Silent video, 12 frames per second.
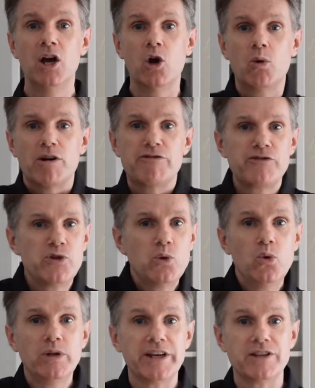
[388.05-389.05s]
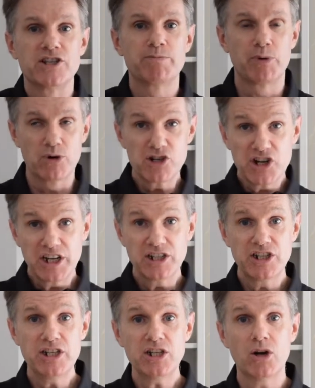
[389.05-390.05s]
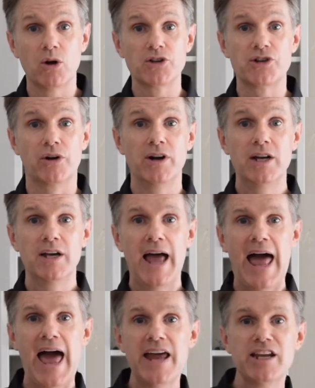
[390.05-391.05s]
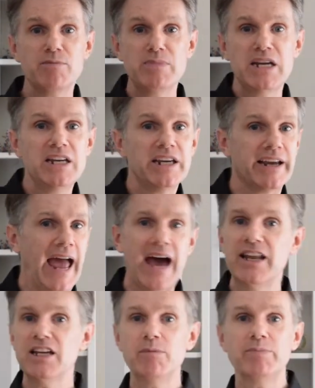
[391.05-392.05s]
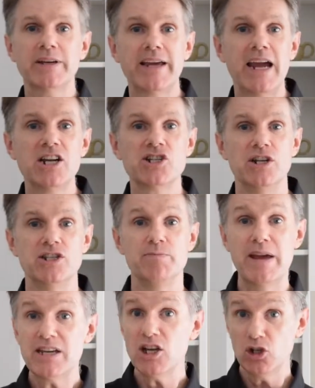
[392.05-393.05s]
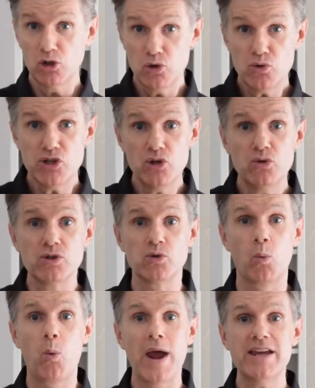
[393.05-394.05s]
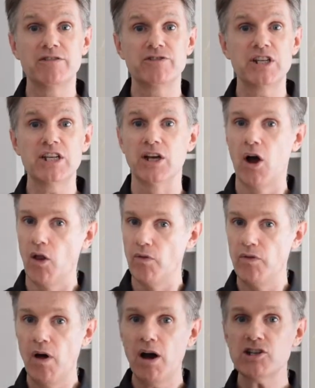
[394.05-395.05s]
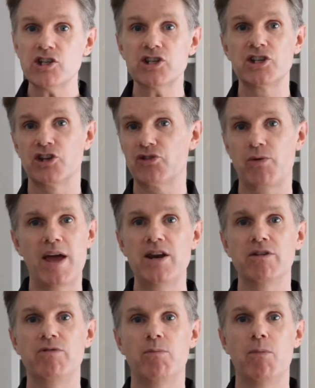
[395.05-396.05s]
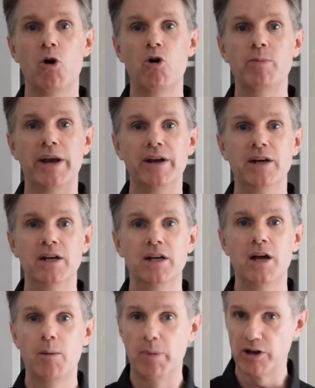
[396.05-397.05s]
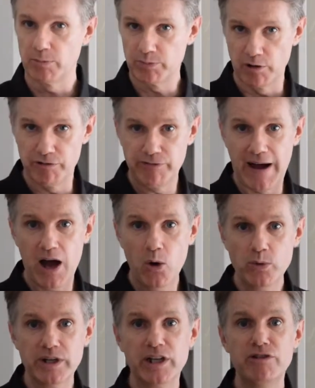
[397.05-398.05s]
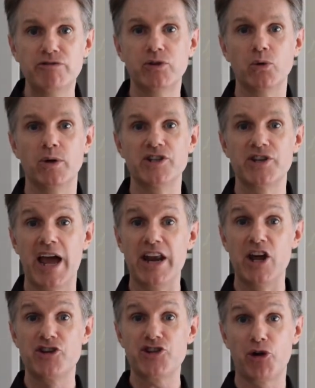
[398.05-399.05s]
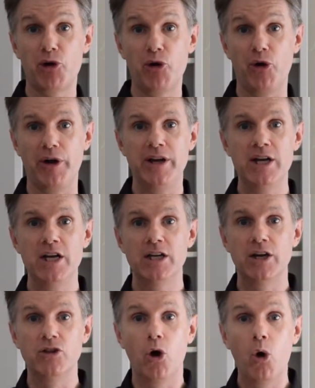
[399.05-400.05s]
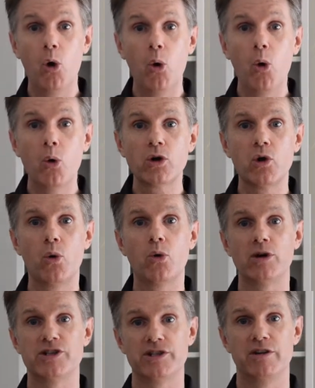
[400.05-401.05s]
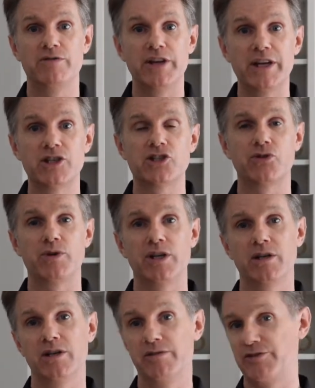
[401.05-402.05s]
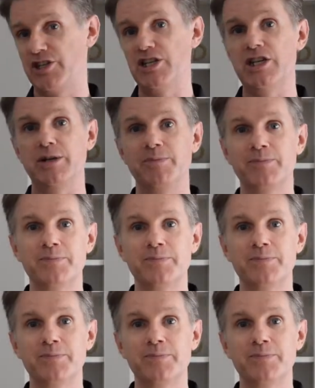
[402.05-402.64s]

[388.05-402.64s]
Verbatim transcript: who are fueling this burgeoning tea culture adding meaning, adding implications, making Lu Yu's way of tea not just a trend of the moment, but a profound influence and a turn in the whole course of the history of tea.